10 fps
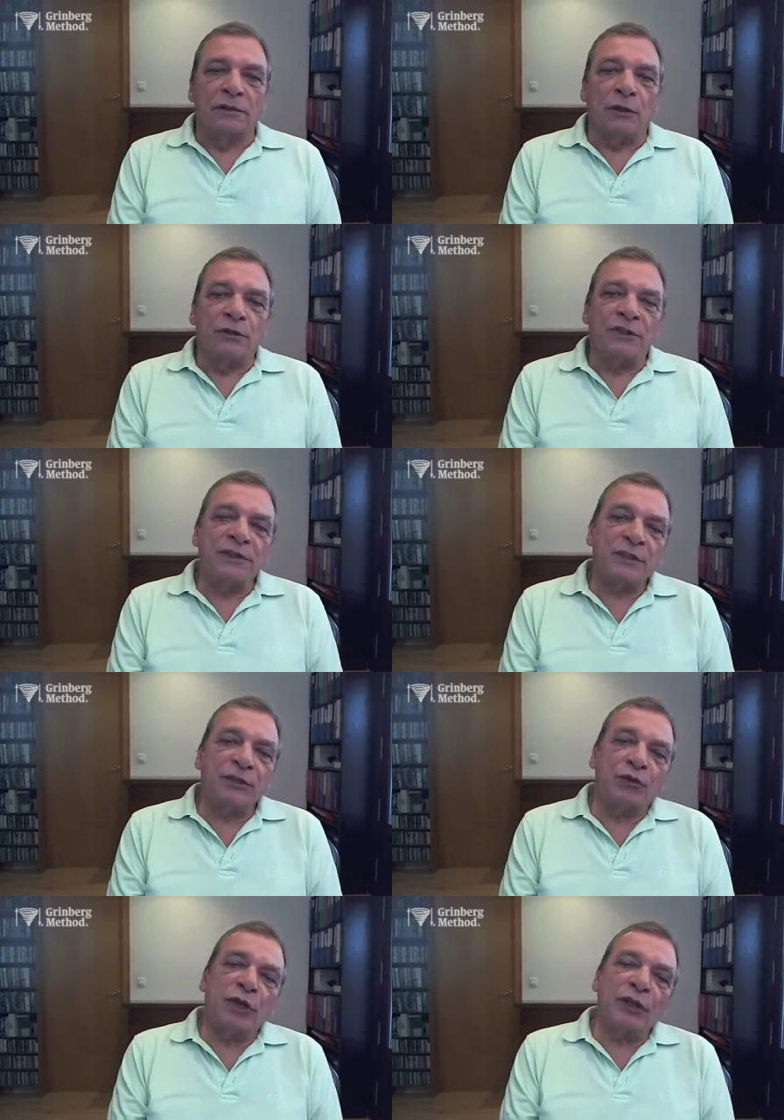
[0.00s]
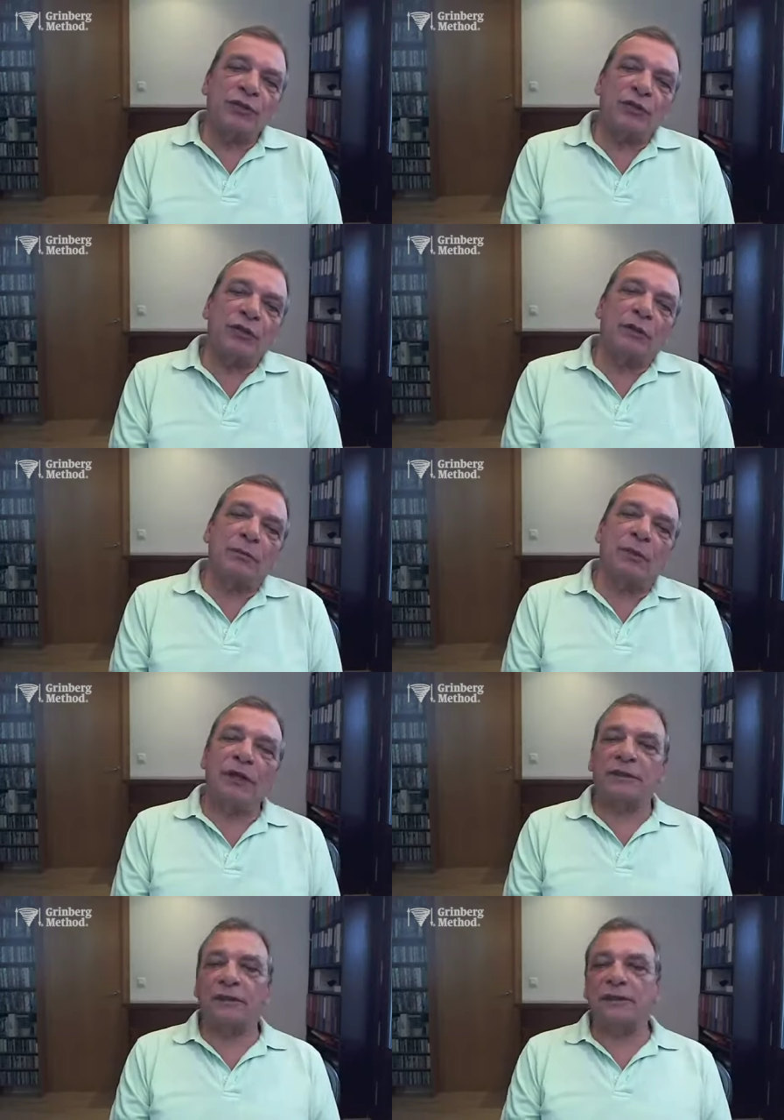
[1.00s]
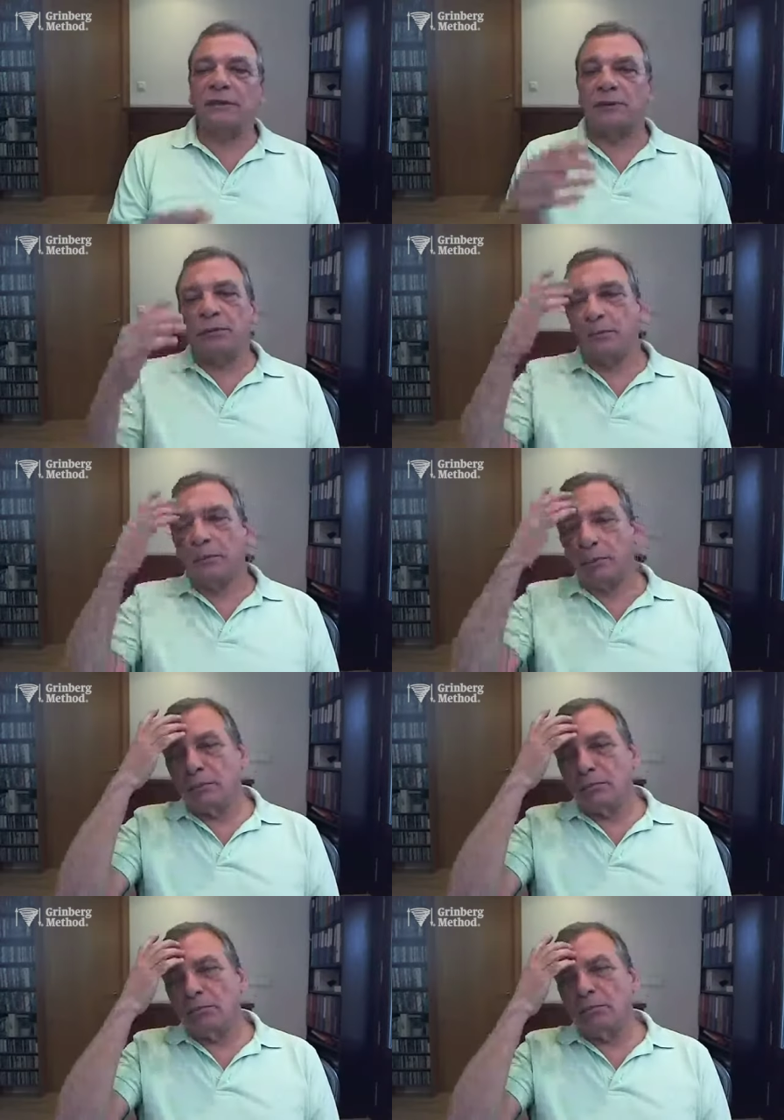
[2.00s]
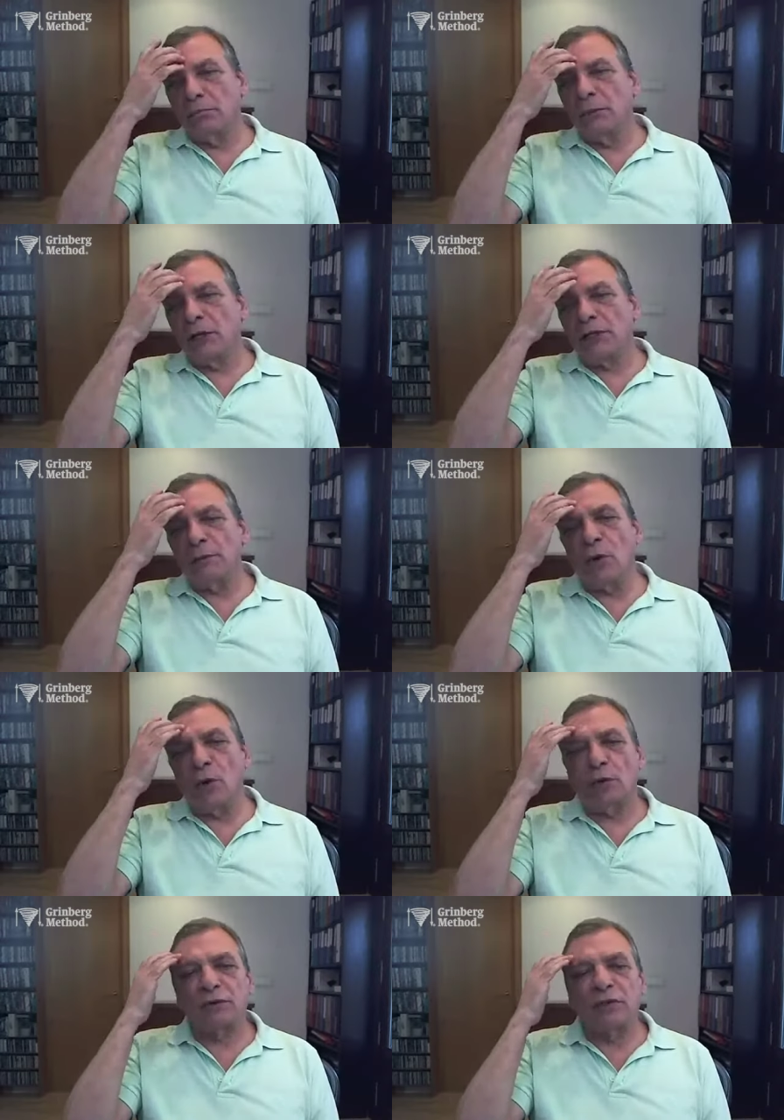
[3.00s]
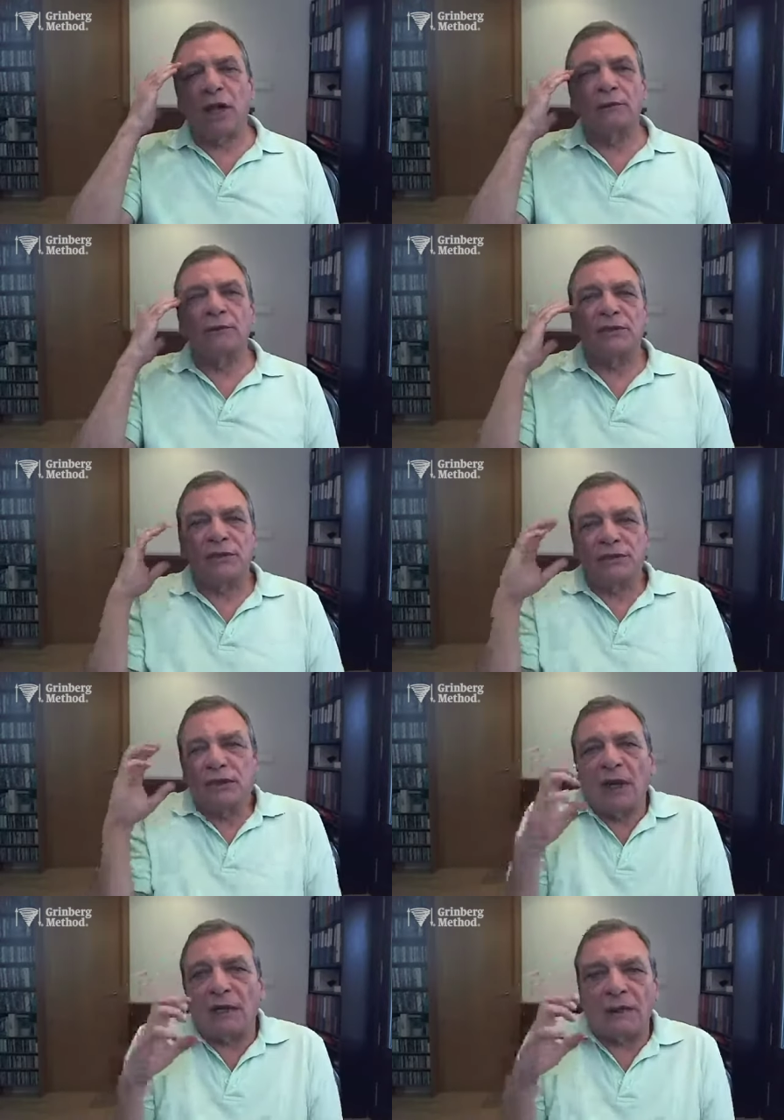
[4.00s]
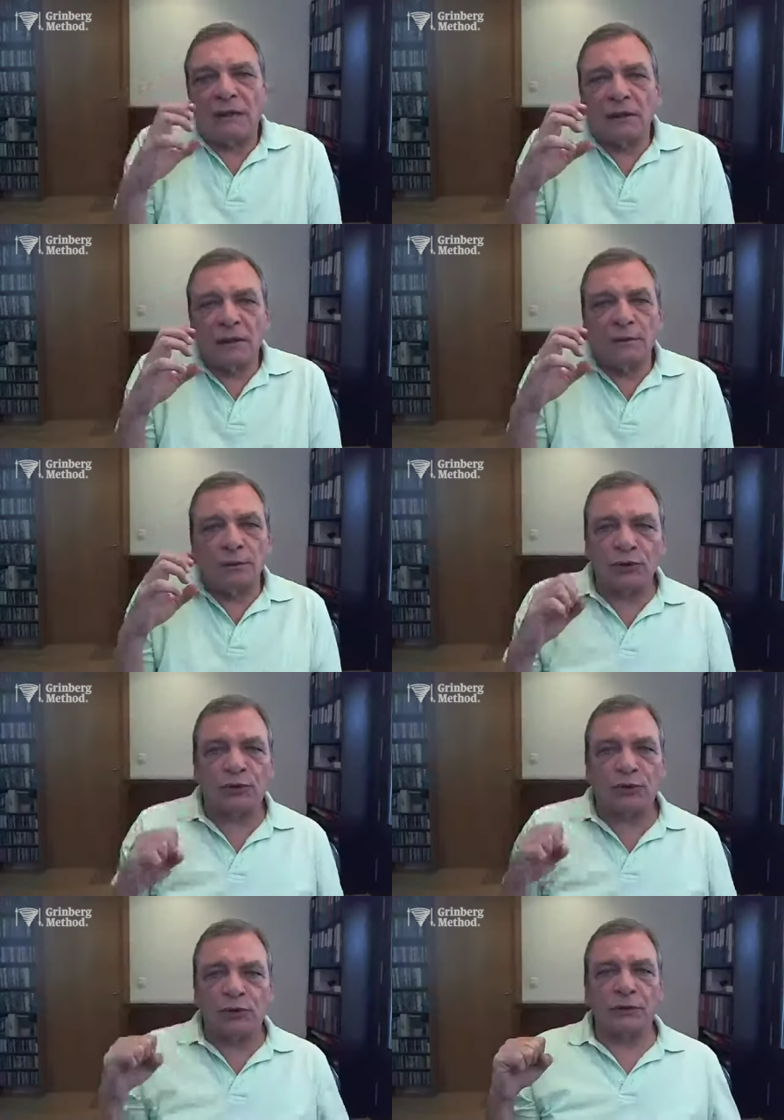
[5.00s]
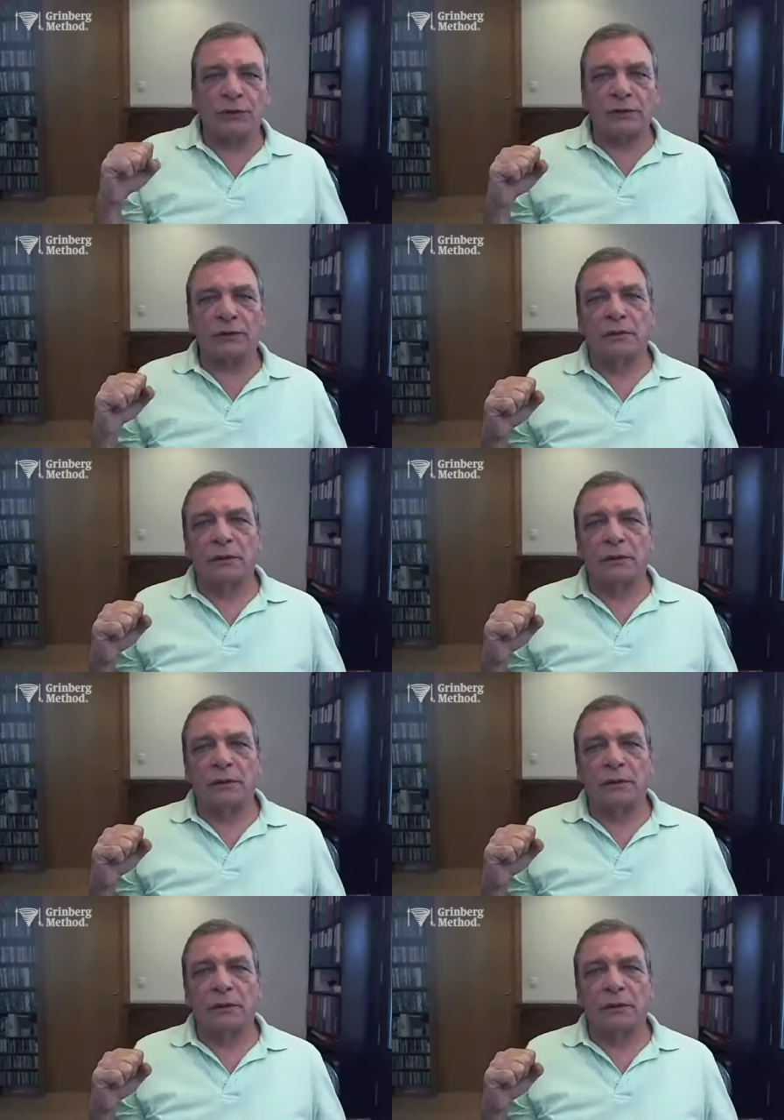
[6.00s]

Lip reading: So this situation makes us many more times stuck in positions.